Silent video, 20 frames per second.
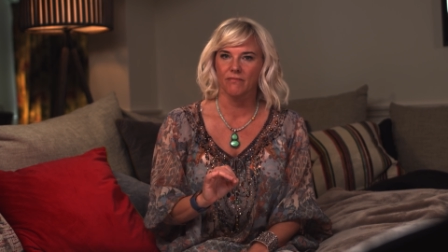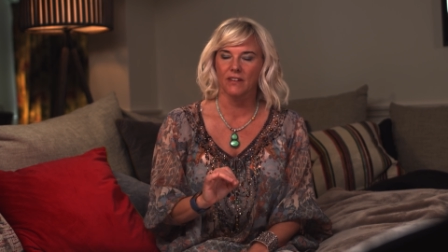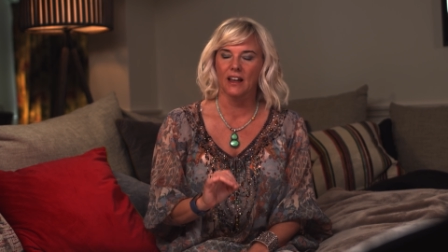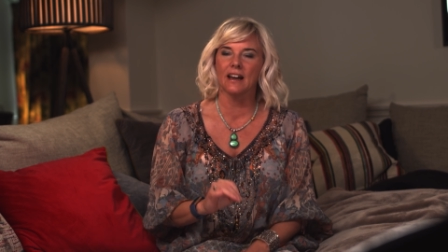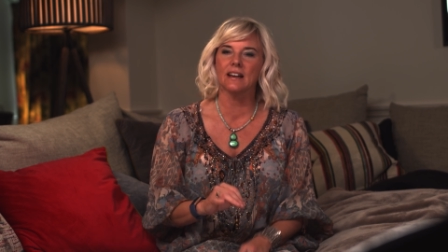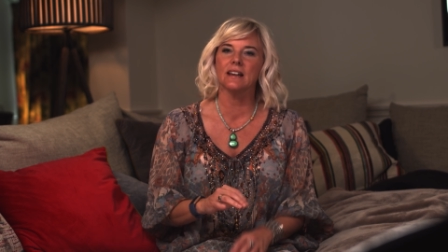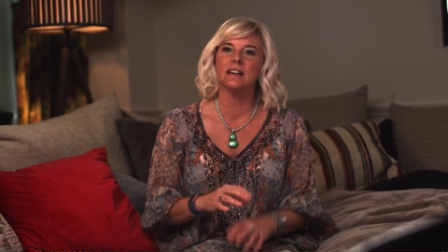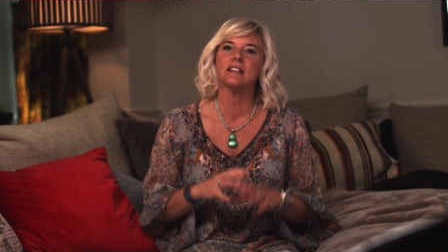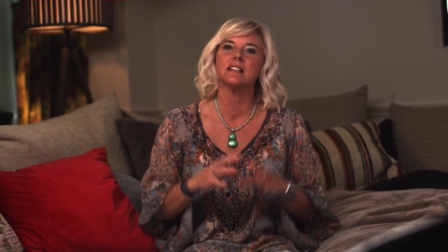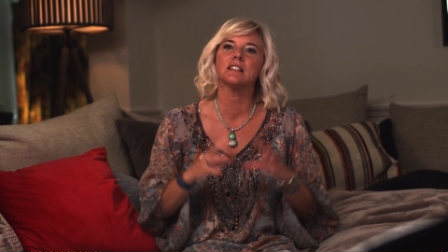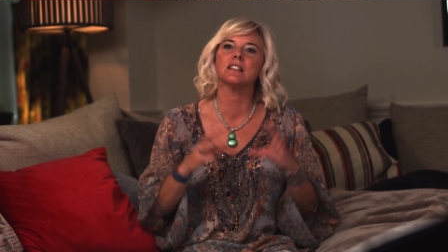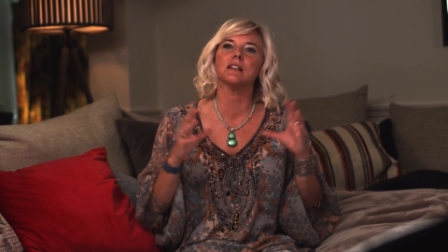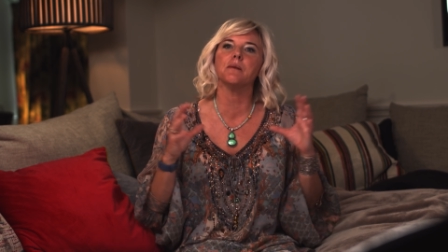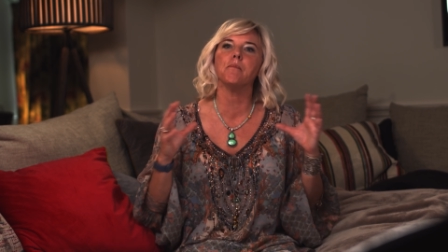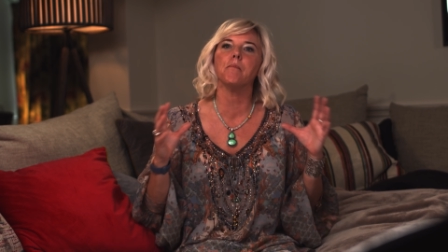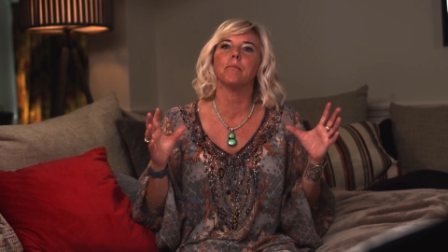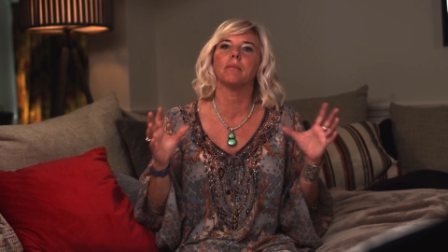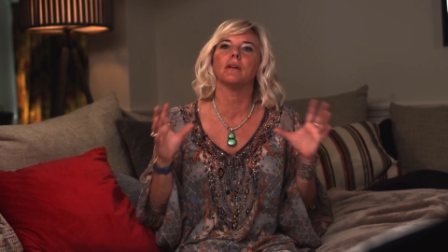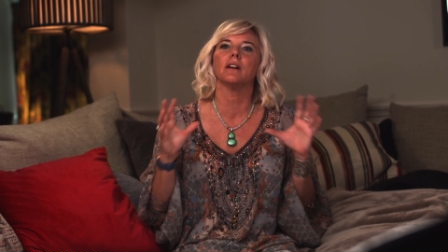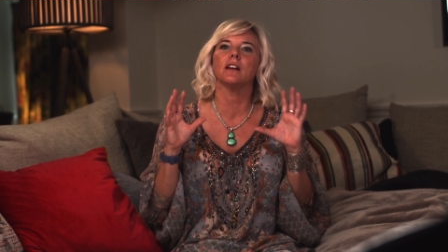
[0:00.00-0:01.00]
And he
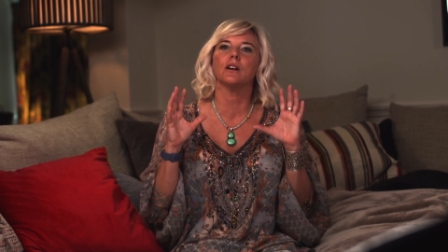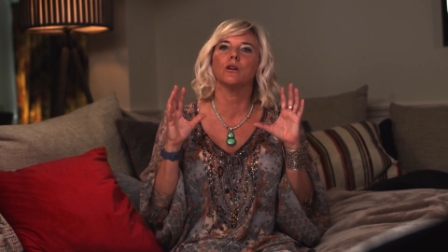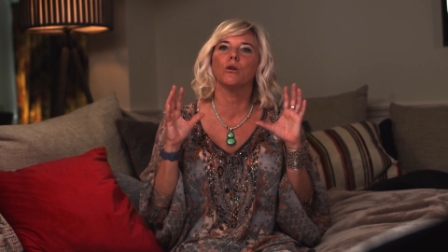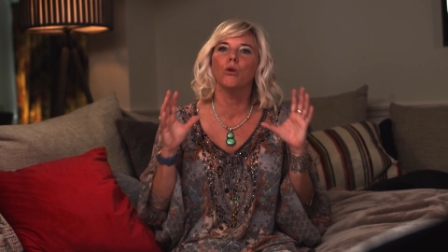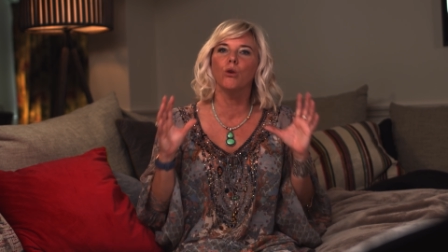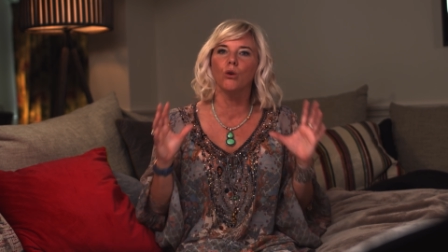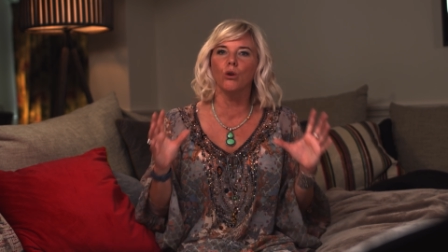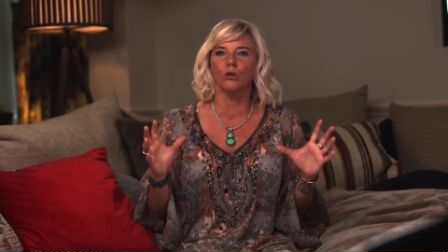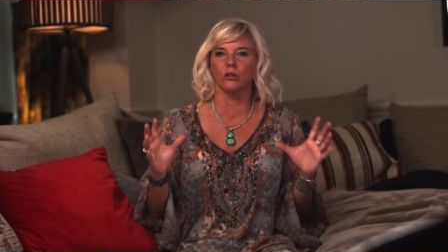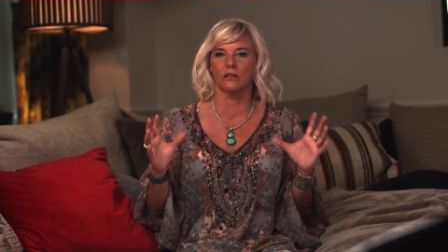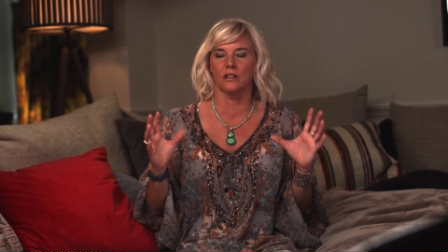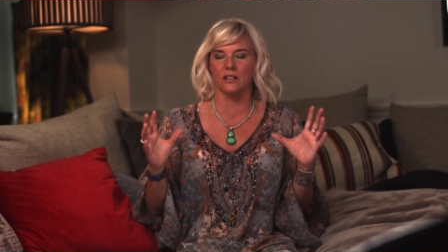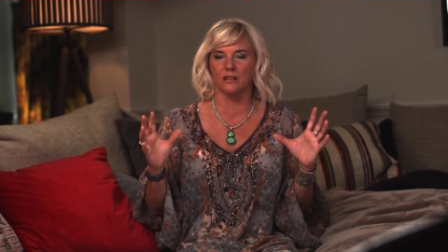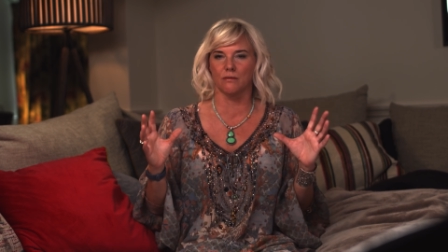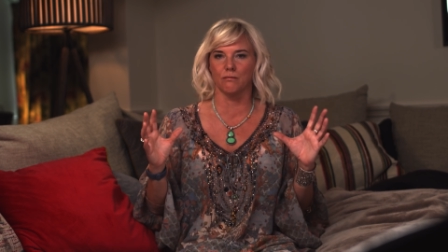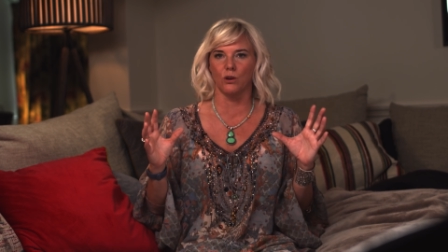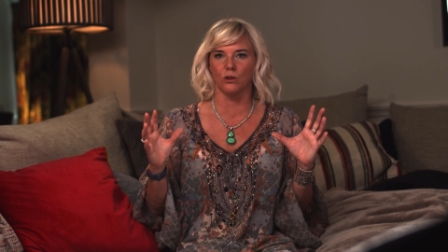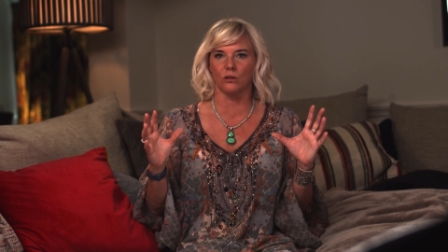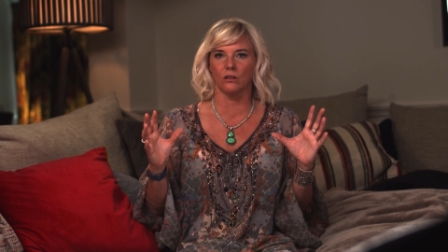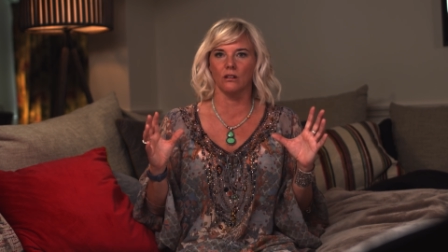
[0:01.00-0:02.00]
simply called
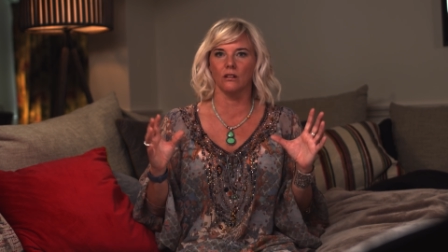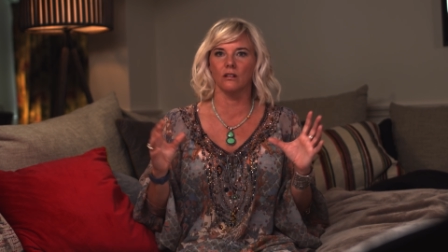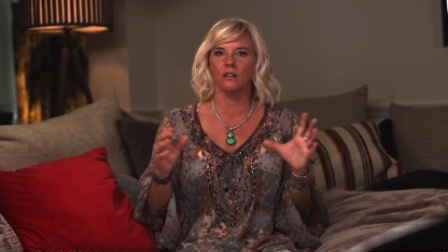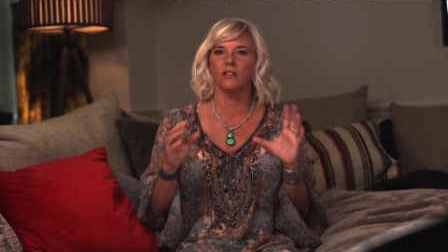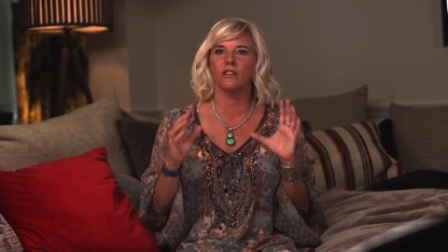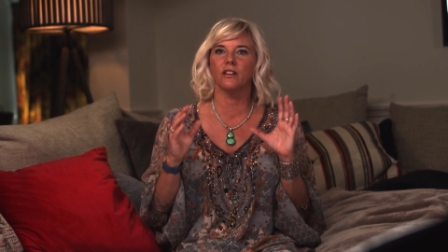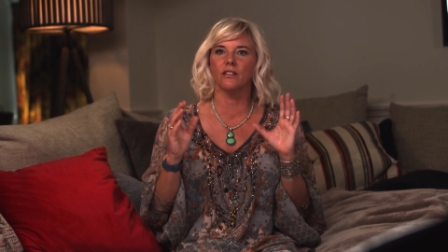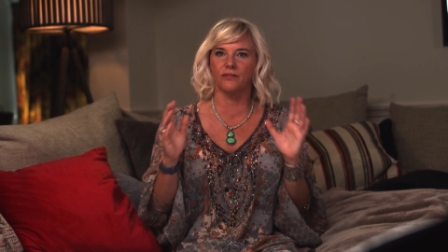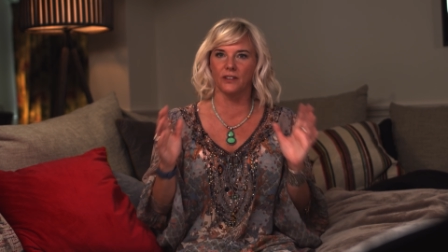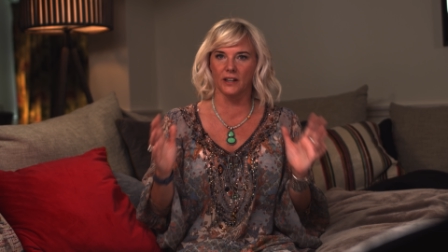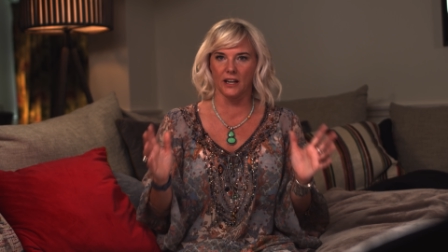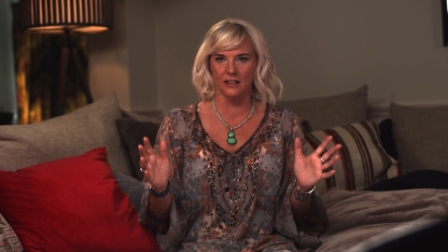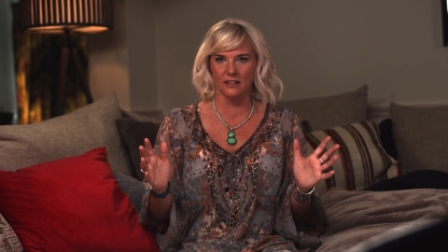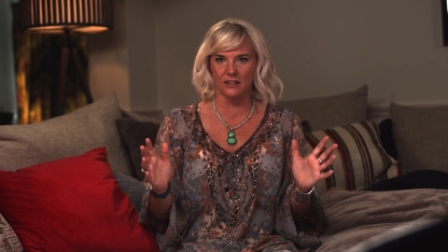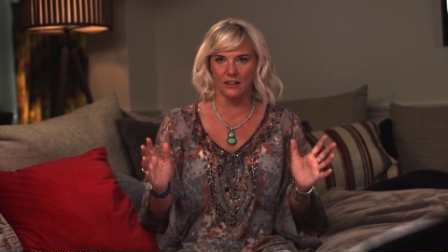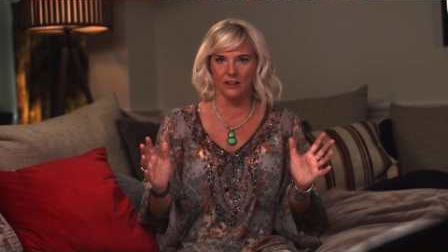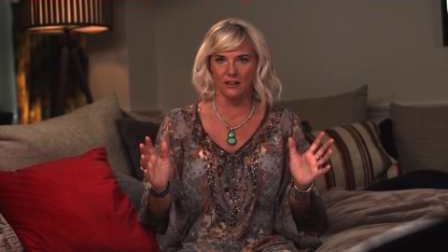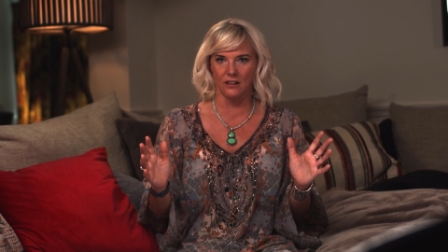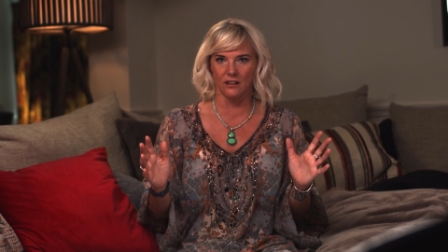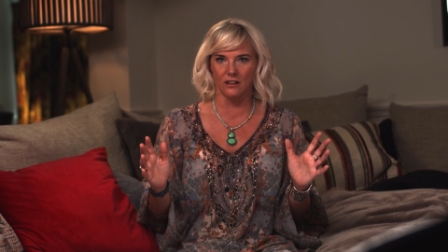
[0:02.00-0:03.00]
this model the
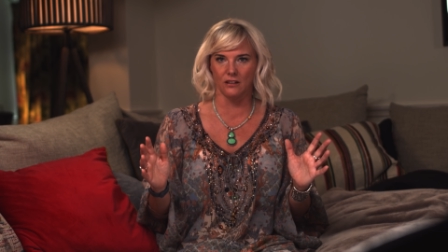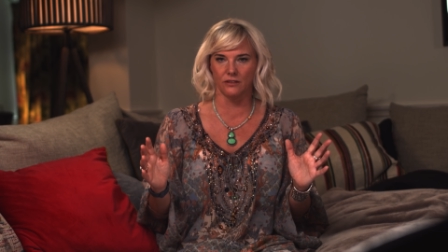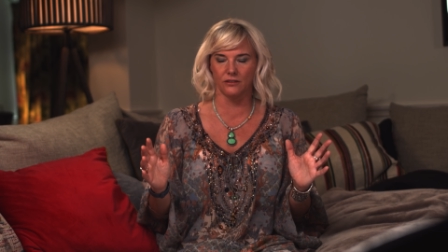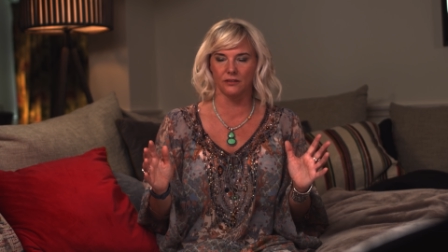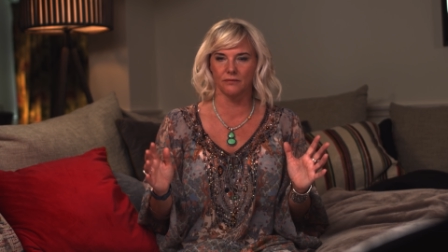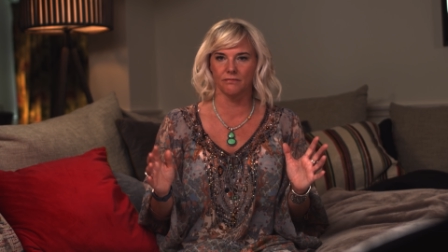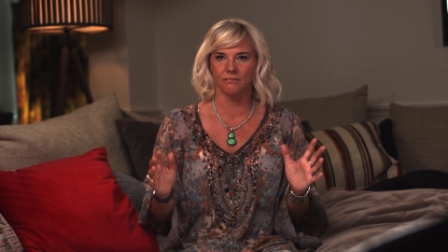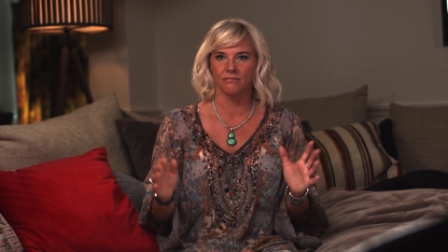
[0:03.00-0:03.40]
forgetting curve.